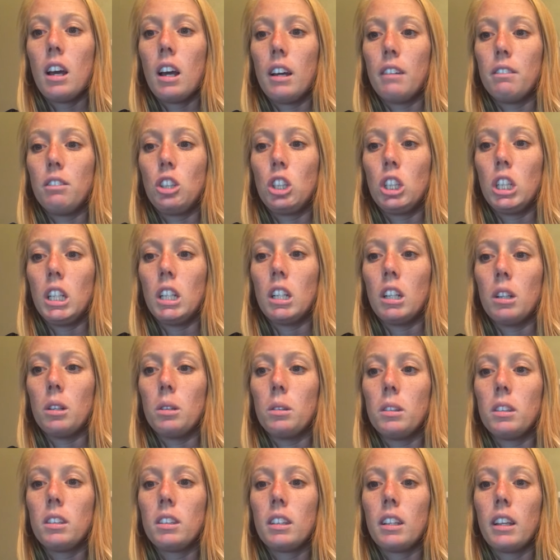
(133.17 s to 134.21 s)
of
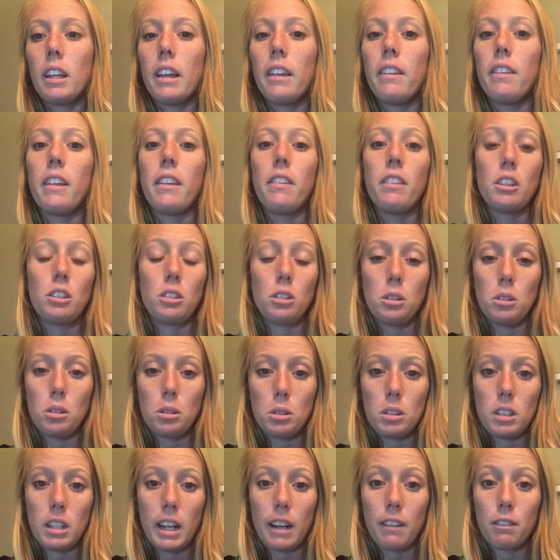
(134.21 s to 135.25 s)
Cheetos, and then the
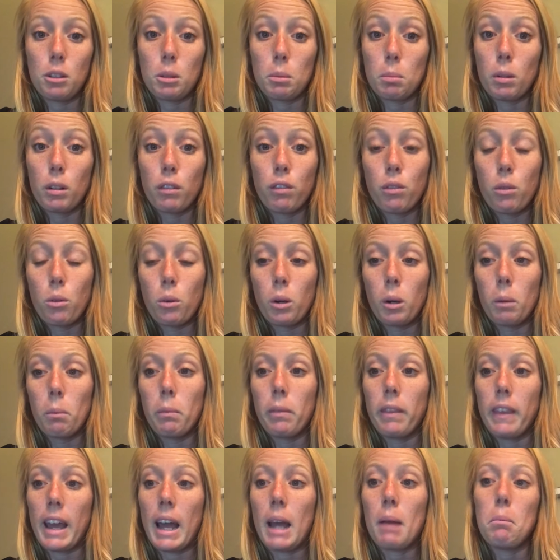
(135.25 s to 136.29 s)
students would have to
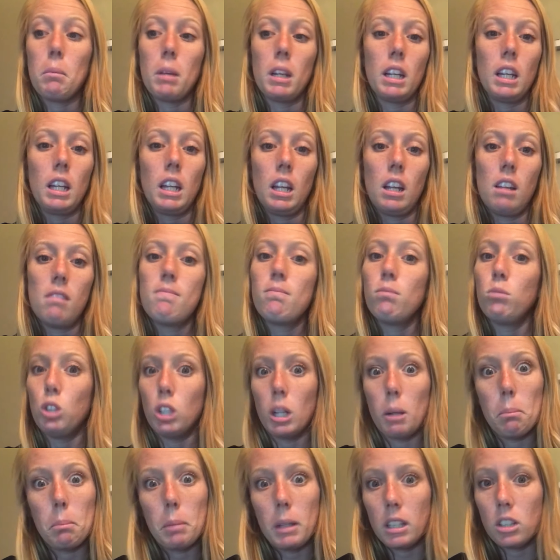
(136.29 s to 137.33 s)
perform that many
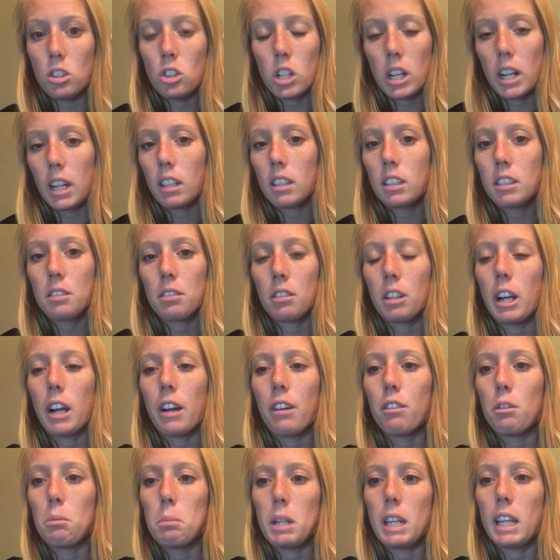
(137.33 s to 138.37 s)
jumping jacks for
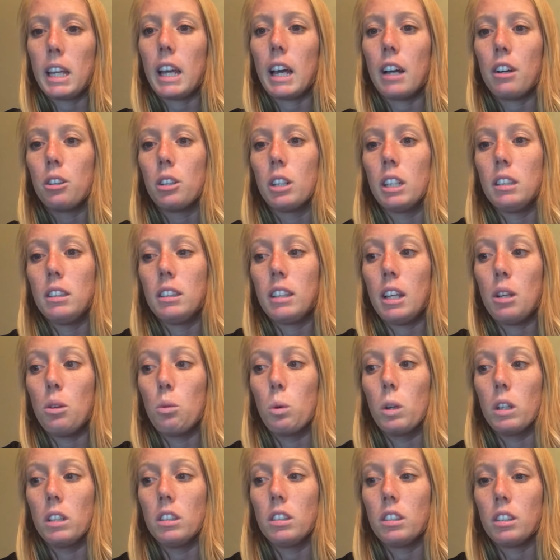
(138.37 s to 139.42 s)
however many calories in
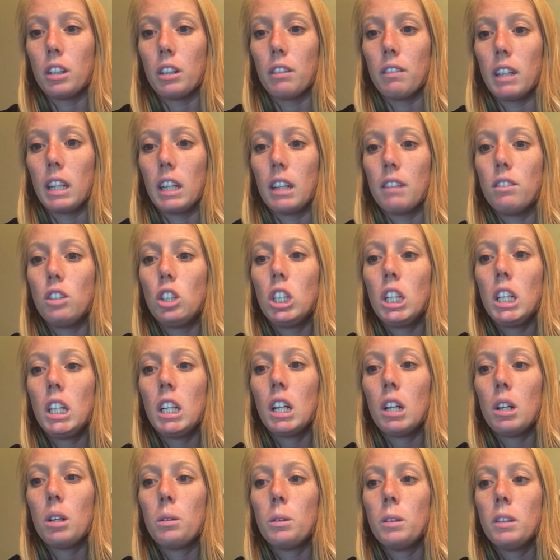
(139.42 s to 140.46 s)
1 serving of
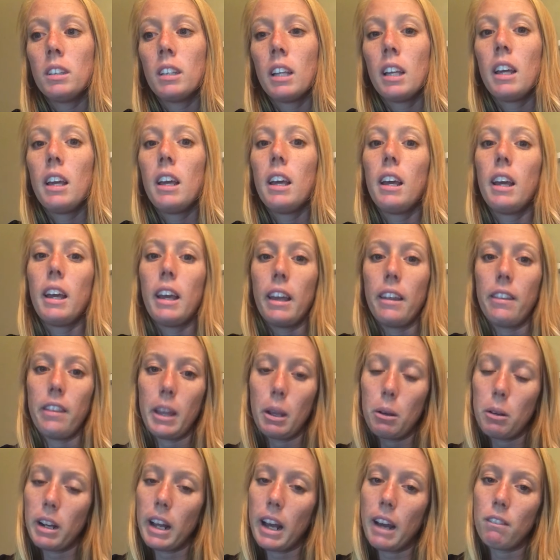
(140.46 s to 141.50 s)
Cheetos, and
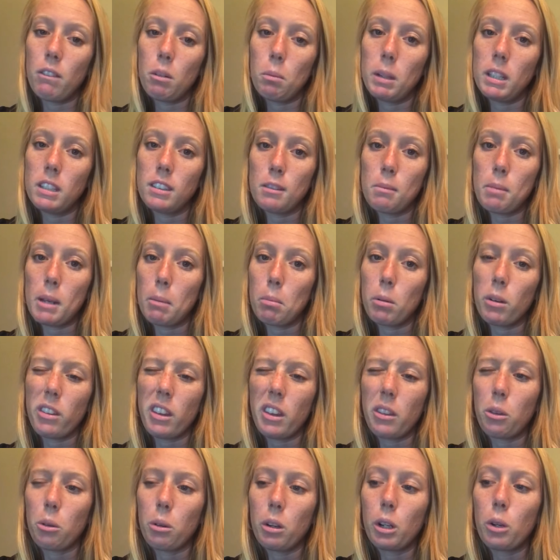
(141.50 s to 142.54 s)
they would have a piece of paper
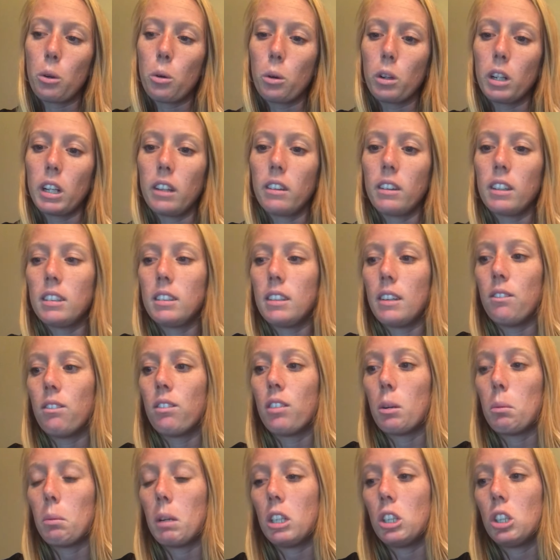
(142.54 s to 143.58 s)
that they're recording this
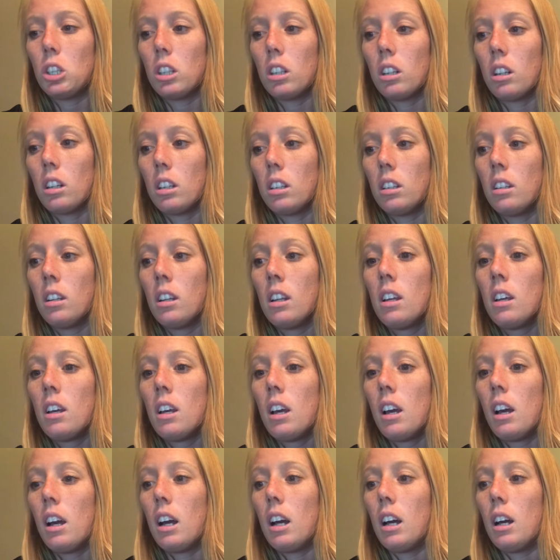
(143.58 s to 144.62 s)
information
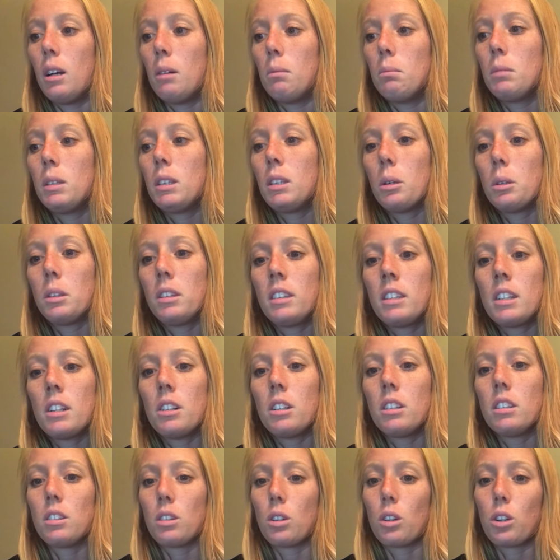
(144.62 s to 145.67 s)
on. So it still
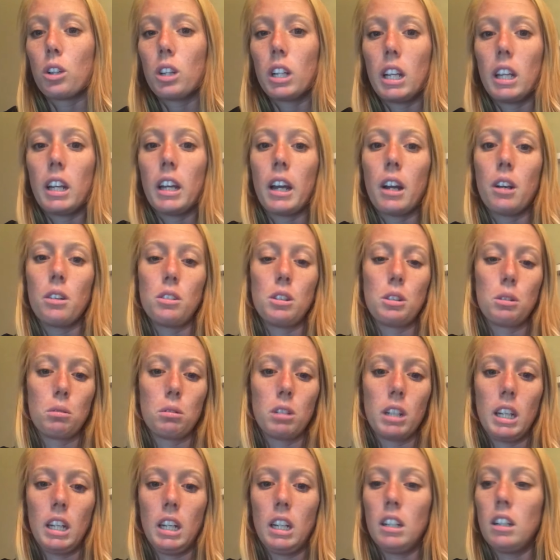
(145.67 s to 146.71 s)
is learning how to
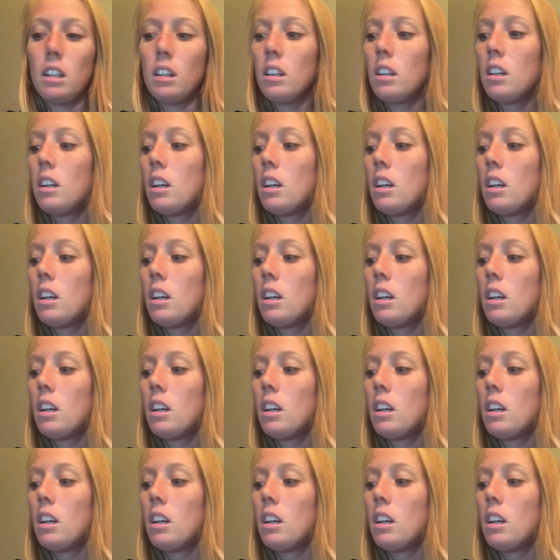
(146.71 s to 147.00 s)
read